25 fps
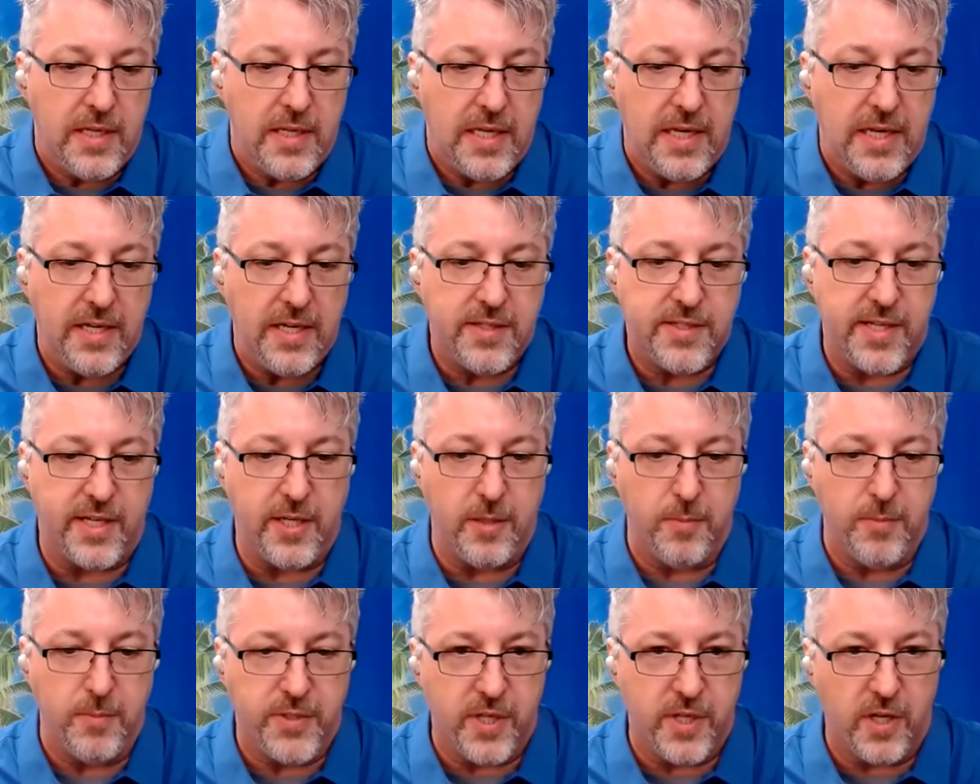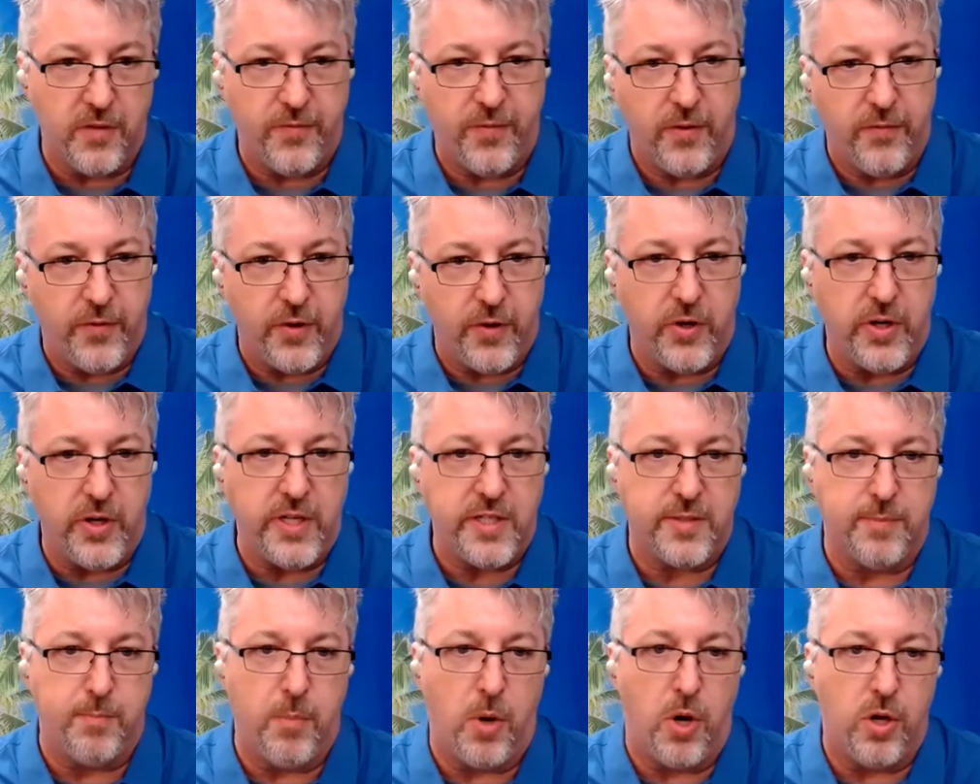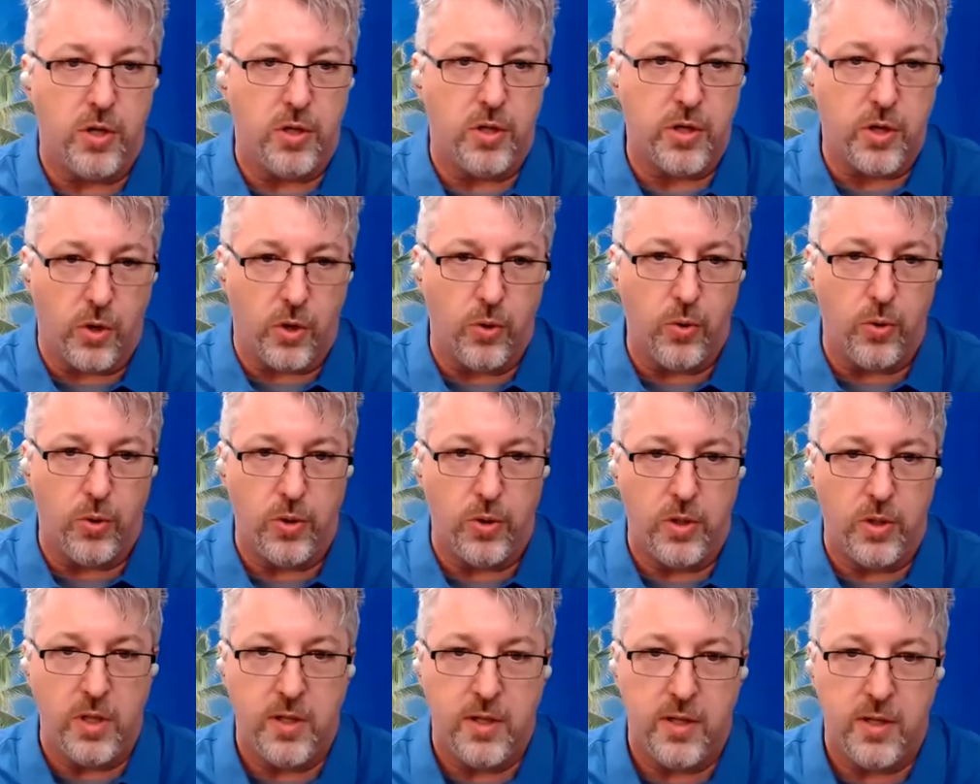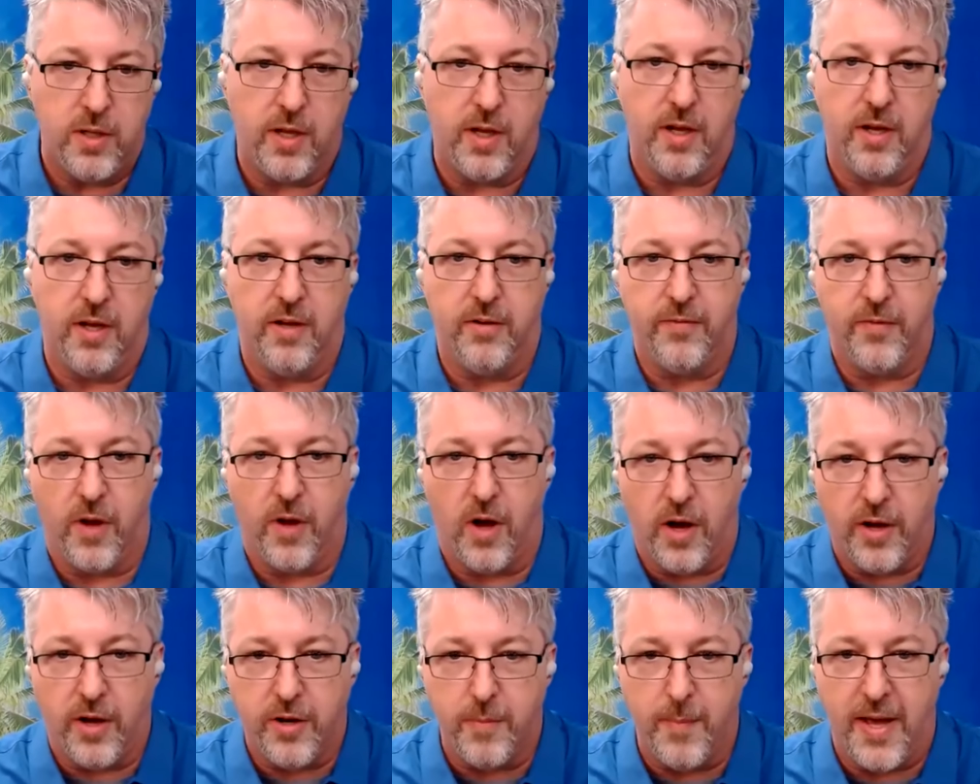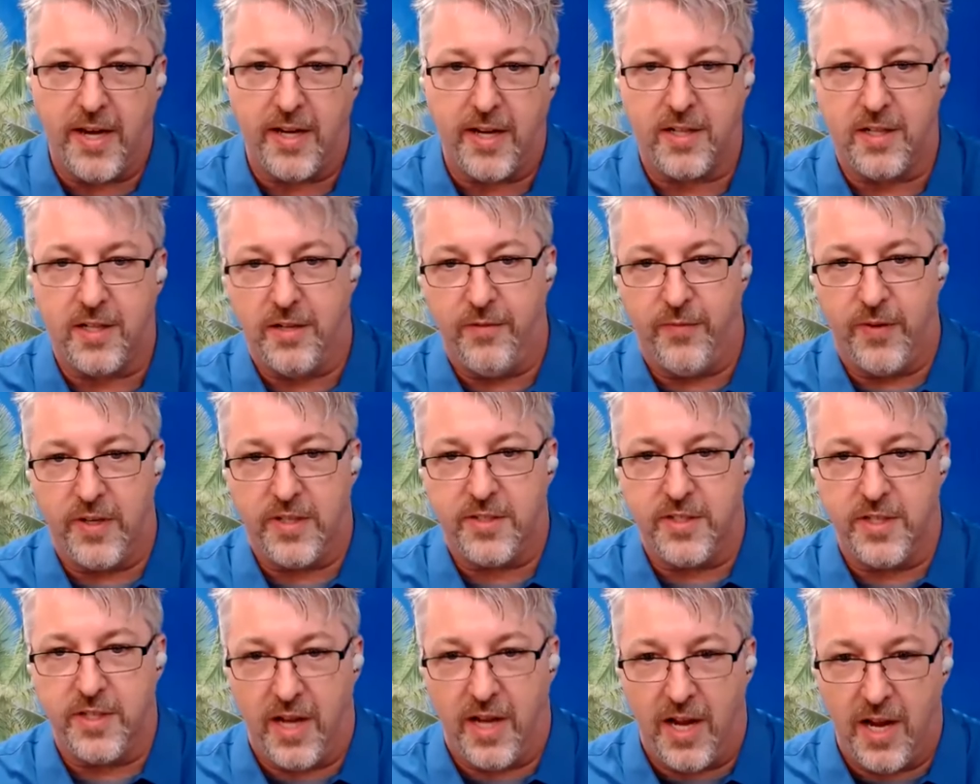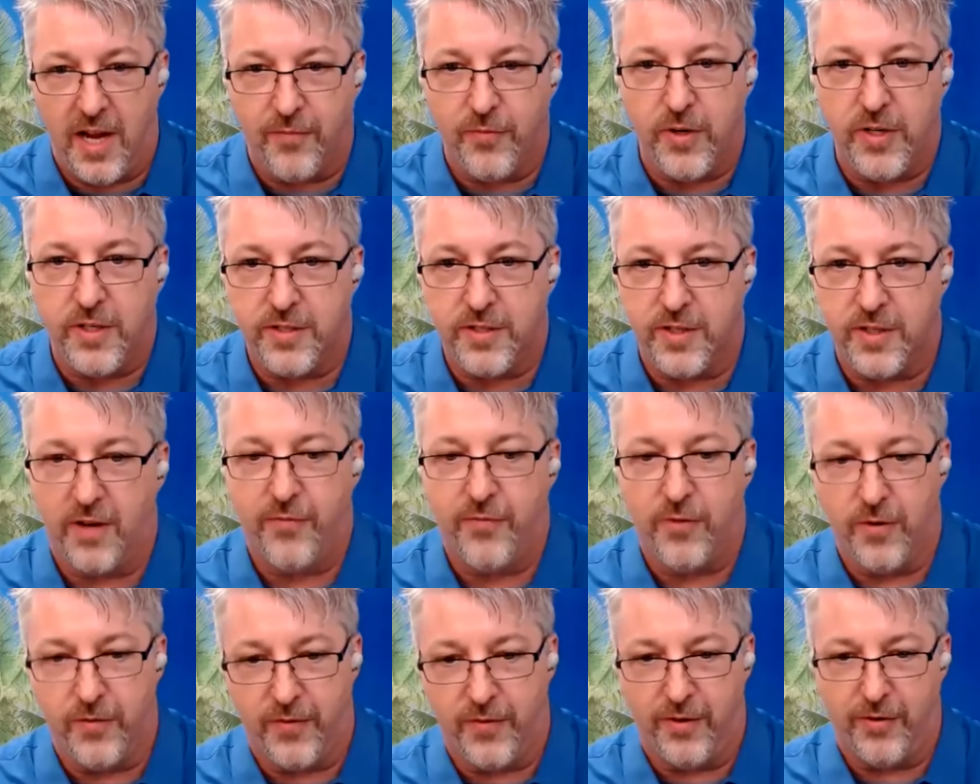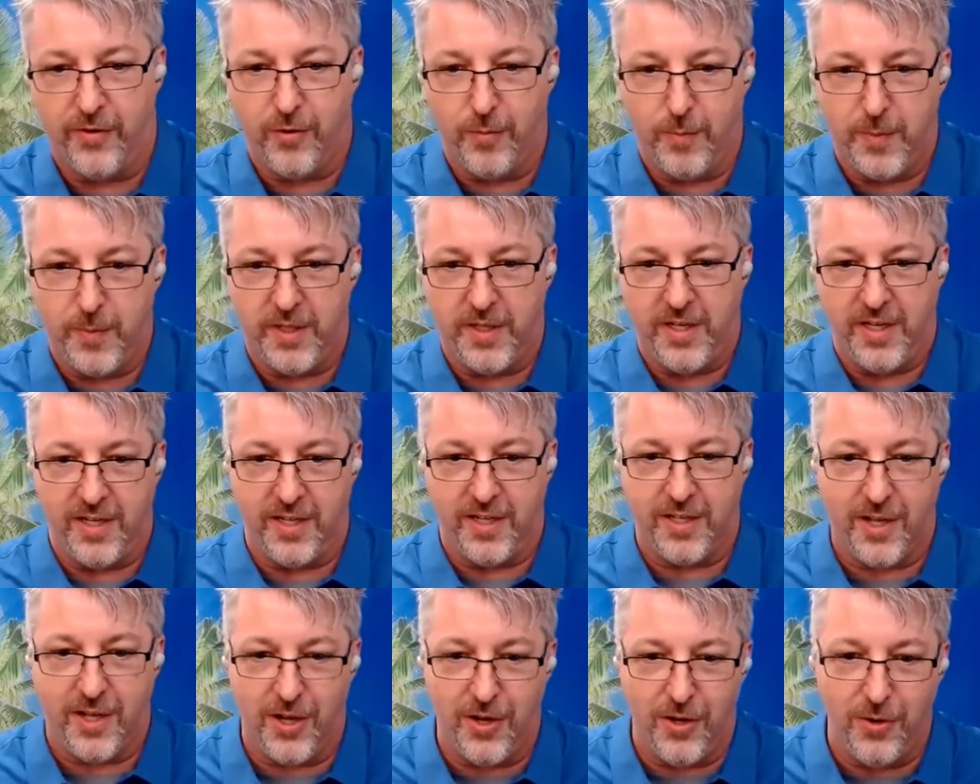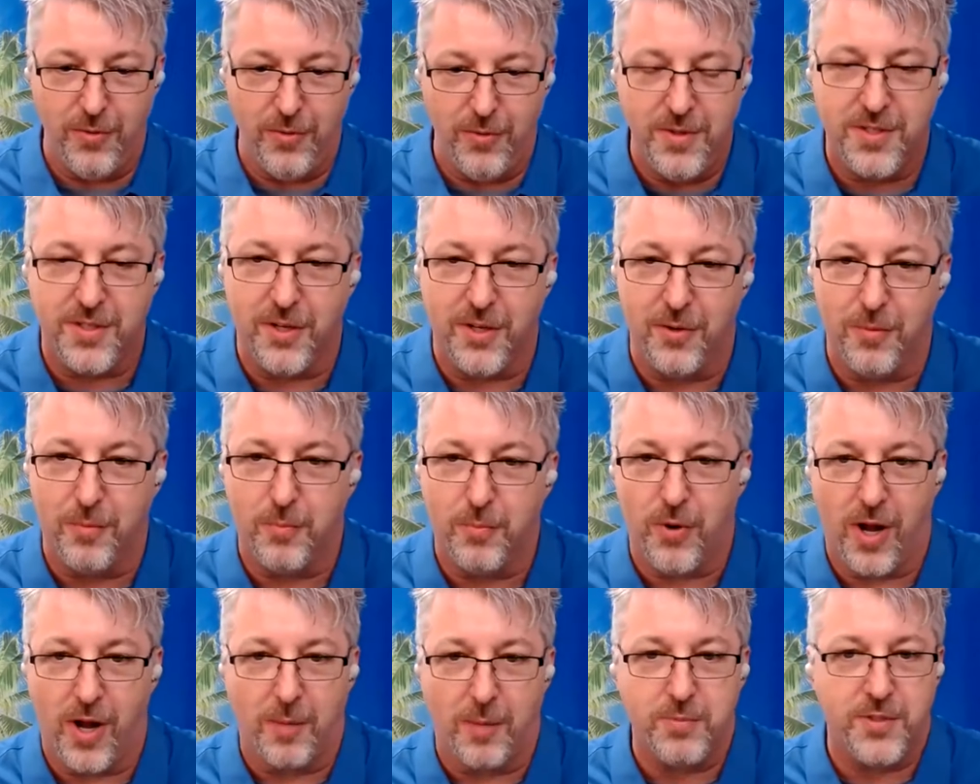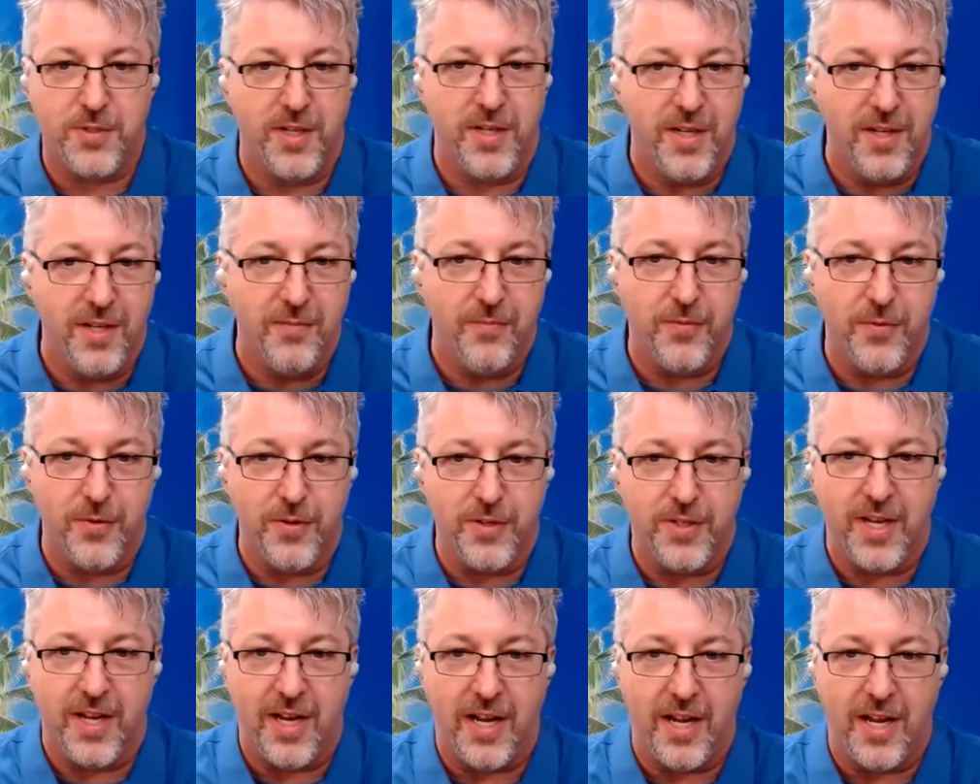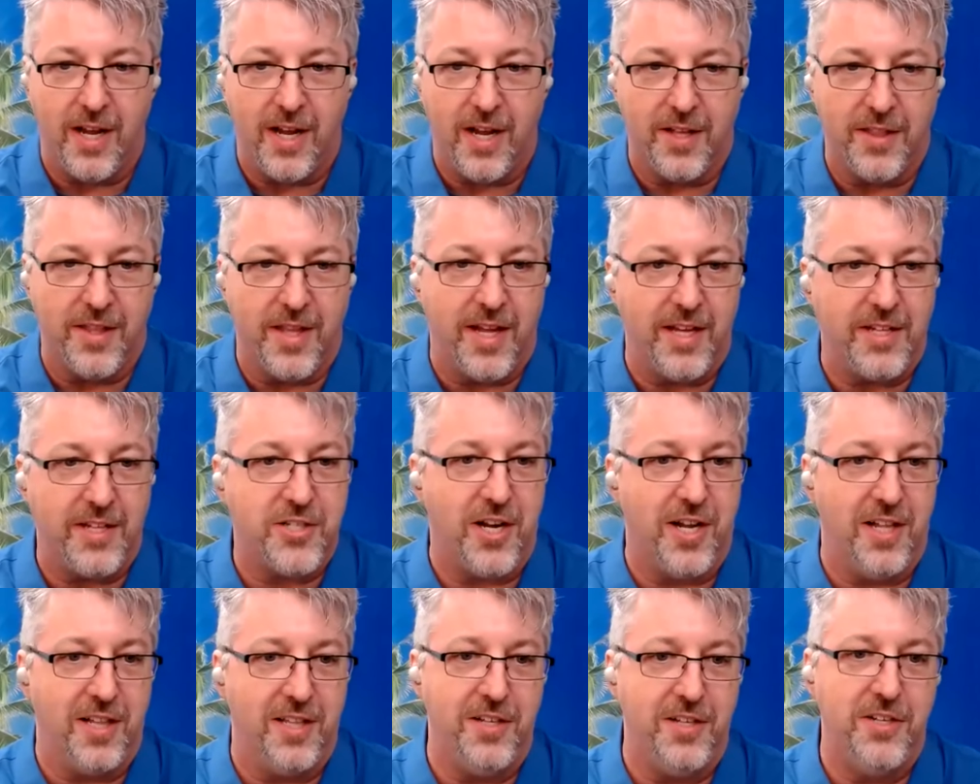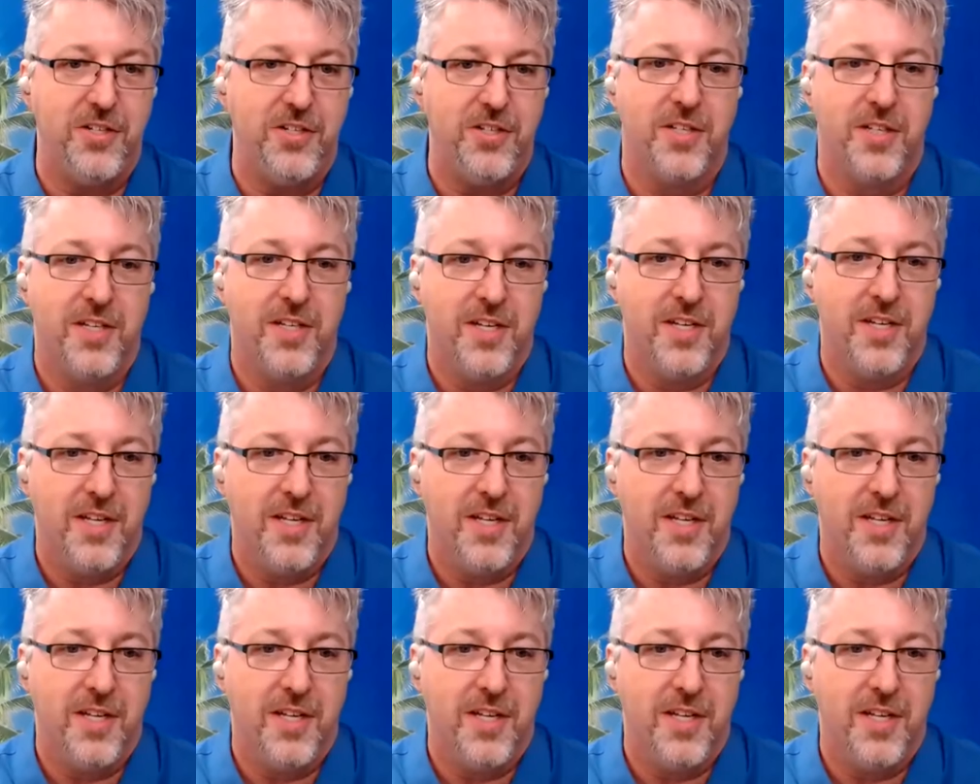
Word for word: He set himself a very small goal of automatically fixing every software vulnerability in code. So props to him for taking on that challenge.